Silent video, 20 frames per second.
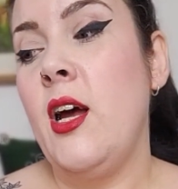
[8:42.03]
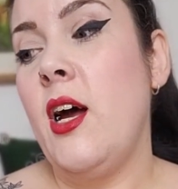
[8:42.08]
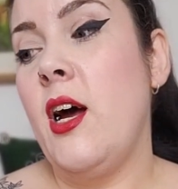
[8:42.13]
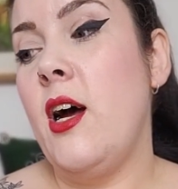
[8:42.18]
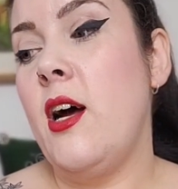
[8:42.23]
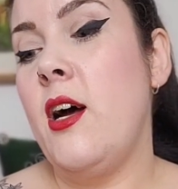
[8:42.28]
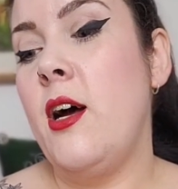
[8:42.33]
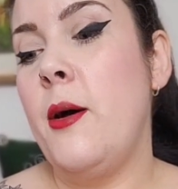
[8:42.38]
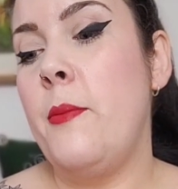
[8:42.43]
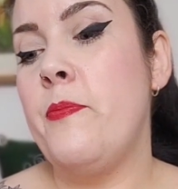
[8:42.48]

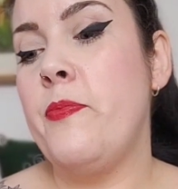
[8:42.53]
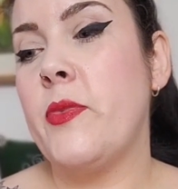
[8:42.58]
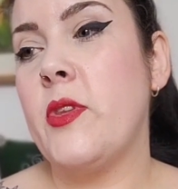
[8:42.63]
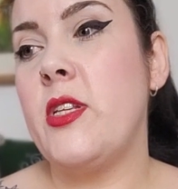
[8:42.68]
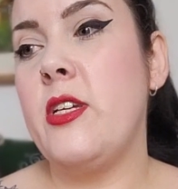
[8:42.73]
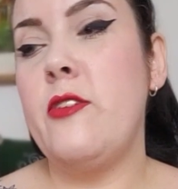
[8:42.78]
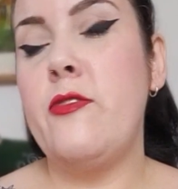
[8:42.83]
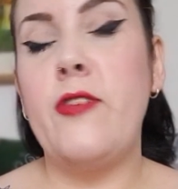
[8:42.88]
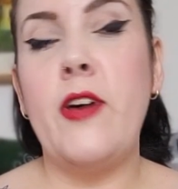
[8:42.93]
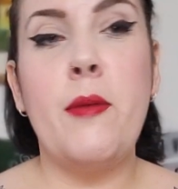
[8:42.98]

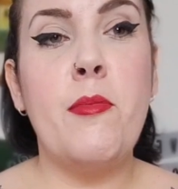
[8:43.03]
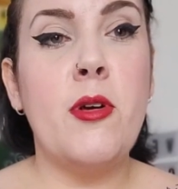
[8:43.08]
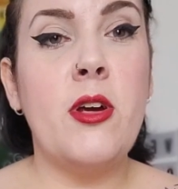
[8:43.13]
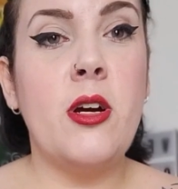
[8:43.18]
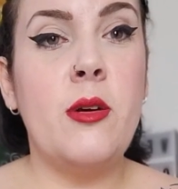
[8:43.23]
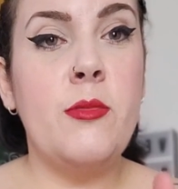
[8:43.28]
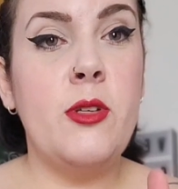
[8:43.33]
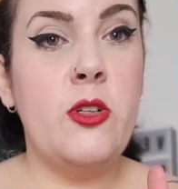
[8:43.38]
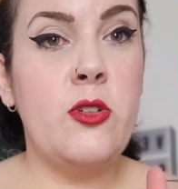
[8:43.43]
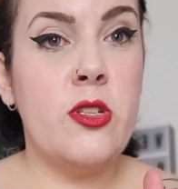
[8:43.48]
The fabric
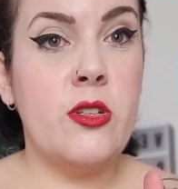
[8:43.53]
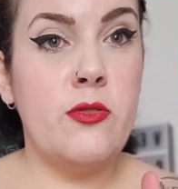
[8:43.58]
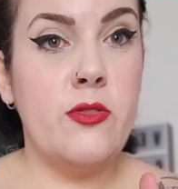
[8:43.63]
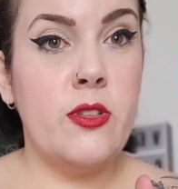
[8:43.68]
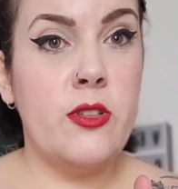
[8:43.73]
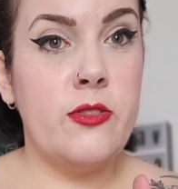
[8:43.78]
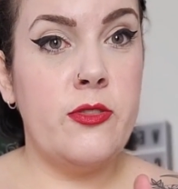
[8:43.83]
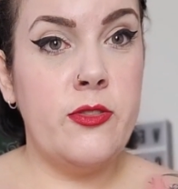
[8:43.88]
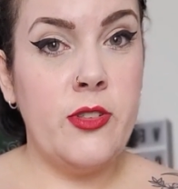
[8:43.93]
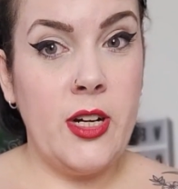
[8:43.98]
I'm using for
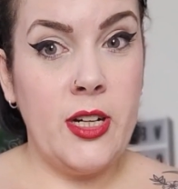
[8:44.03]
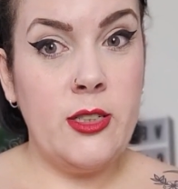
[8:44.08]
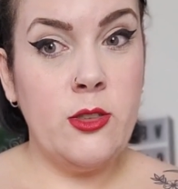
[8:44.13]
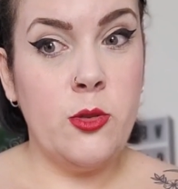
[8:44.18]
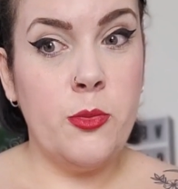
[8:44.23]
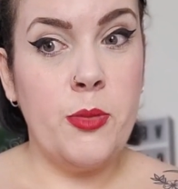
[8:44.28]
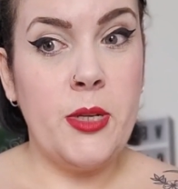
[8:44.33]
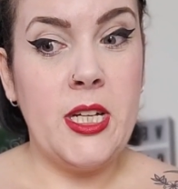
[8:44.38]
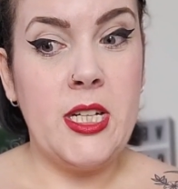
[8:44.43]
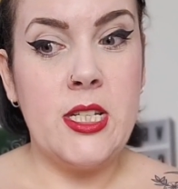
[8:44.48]
the
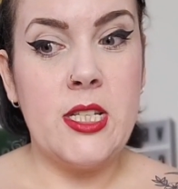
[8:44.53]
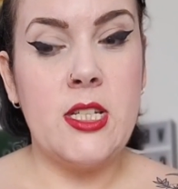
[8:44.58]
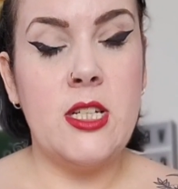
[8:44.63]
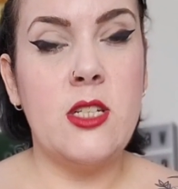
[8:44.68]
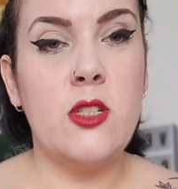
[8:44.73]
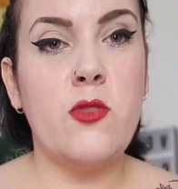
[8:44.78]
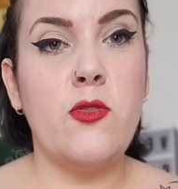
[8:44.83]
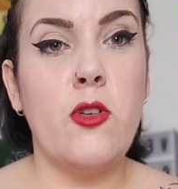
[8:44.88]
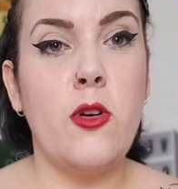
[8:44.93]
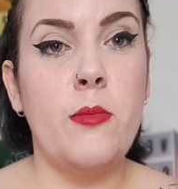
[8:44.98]
final piece
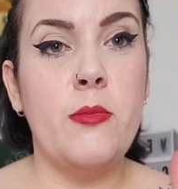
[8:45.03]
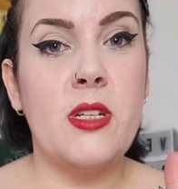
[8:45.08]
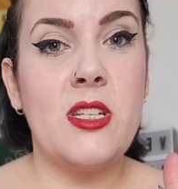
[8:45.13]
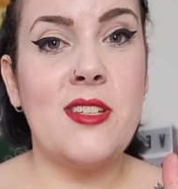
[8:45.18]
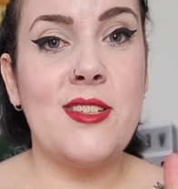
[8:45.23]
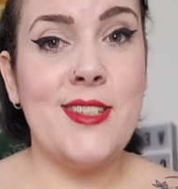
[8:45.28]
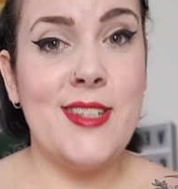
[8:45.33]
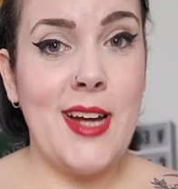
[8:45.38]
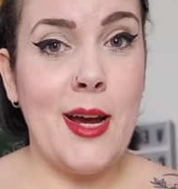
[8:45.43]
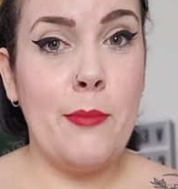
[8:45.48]
is from
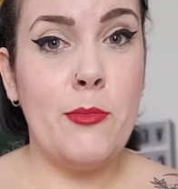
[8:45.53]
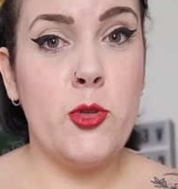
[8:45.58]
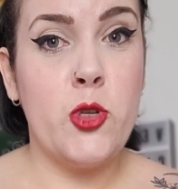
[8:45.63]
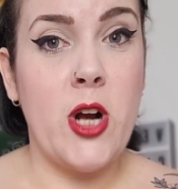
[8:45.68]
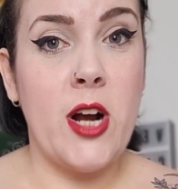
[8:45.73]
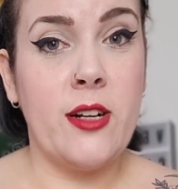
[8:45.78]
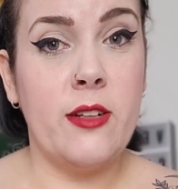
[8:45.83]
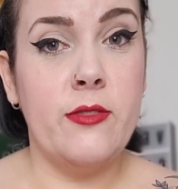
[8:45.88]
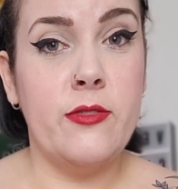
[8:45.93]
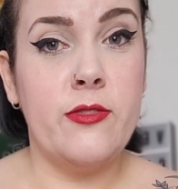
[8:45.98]

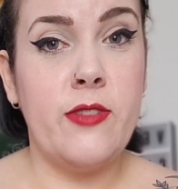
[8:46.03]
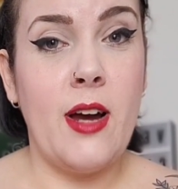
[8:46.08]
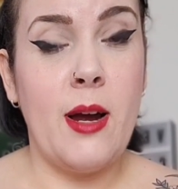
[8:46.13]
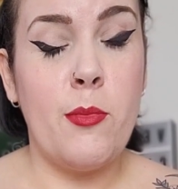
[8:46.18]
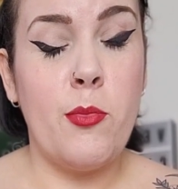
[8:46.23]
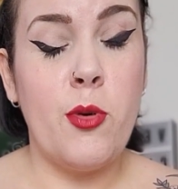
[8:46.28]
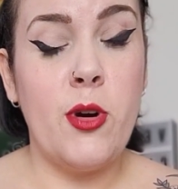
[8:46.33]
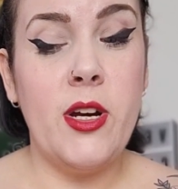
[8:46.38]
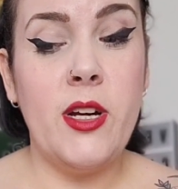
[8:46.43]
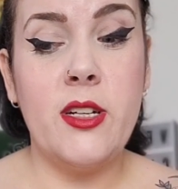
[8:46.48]
Snapdragon
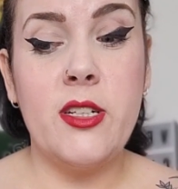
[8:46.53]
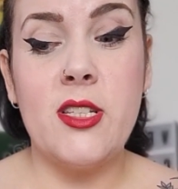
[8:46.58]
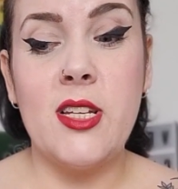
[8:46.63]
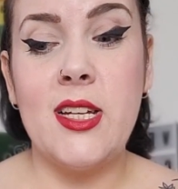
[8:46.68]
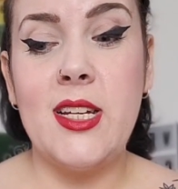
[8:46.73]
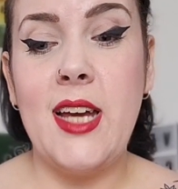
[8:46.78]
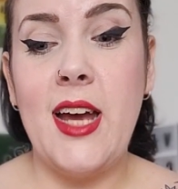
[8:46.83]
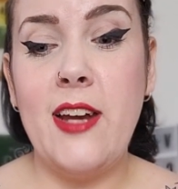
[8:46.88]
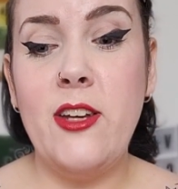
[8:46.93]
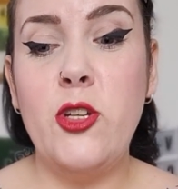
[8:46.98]
Fabrics.
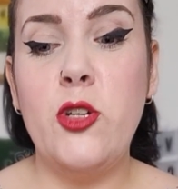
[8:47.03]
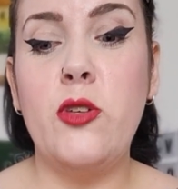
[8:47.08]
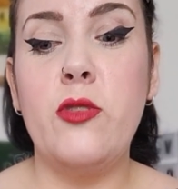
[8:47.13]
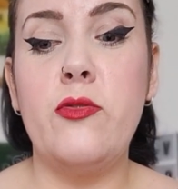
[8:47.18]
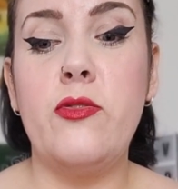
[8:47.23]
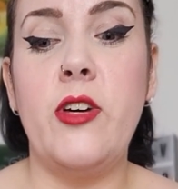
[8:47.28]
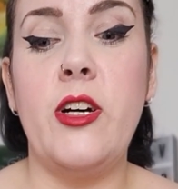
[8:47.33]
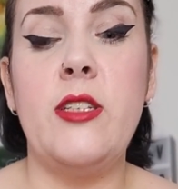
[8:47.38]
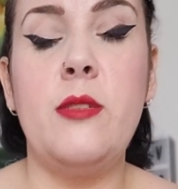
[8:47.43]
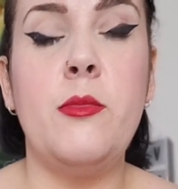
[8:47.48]
Again, you can
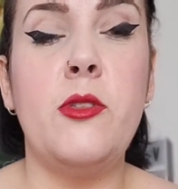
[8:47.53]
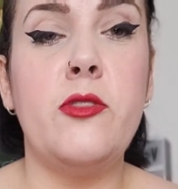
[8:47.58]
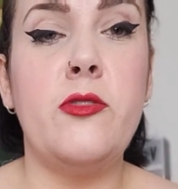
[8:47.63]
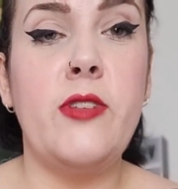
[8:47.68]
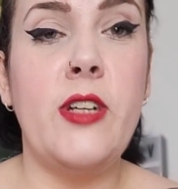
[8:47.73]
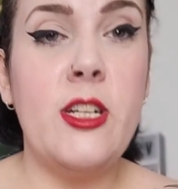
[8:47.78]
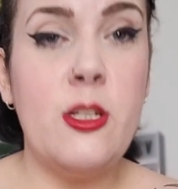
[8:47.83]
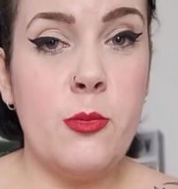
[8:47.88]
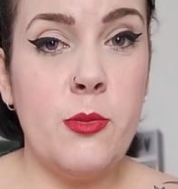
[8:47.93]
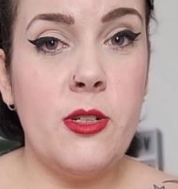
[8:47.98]
find them on
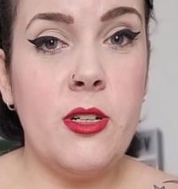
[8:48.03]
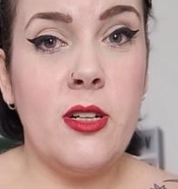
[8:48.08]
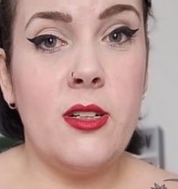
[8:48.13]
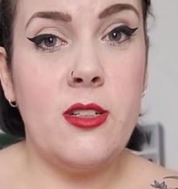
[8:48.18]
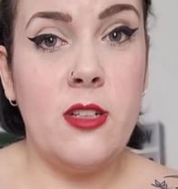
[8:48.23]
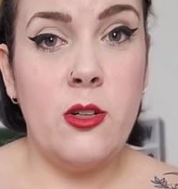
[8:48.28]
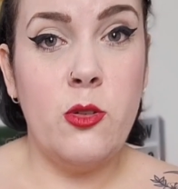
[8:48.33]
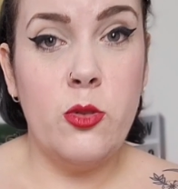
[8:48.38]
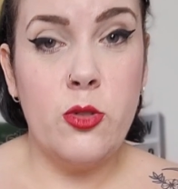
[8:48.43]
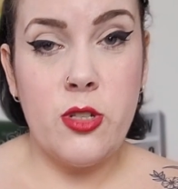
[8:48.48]
Facebook, and
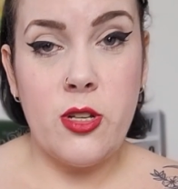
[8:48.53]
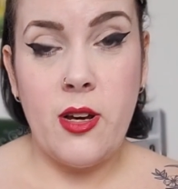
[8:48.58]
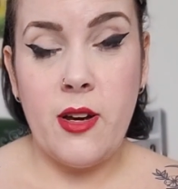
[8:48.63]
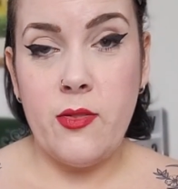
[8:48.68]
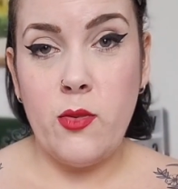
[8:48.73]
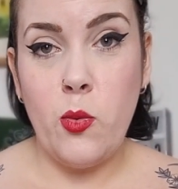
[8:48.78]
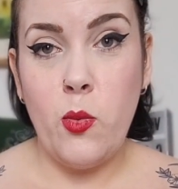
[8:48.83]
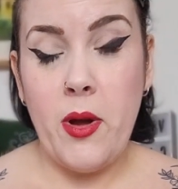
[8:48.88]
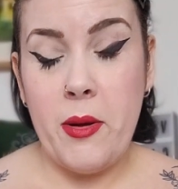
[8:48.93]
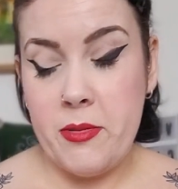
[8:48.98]
they also
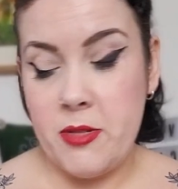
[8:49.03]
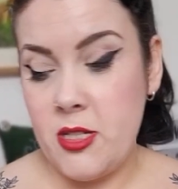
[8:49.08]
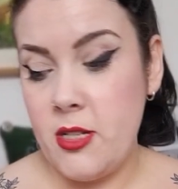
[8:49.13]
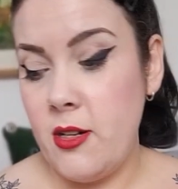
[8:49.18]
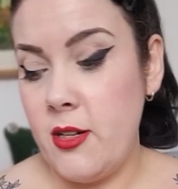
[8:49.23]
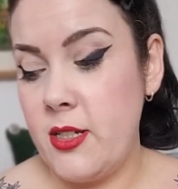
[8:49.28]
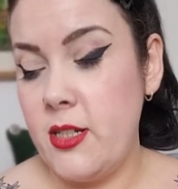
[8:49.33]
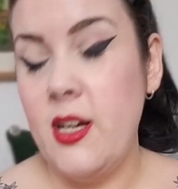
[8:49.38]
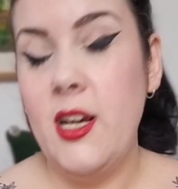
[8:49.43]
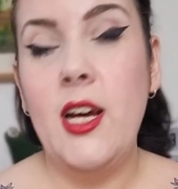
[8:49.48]
have a
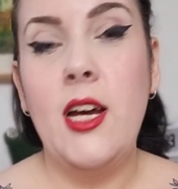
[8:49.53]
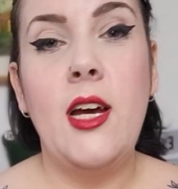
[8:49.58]
website.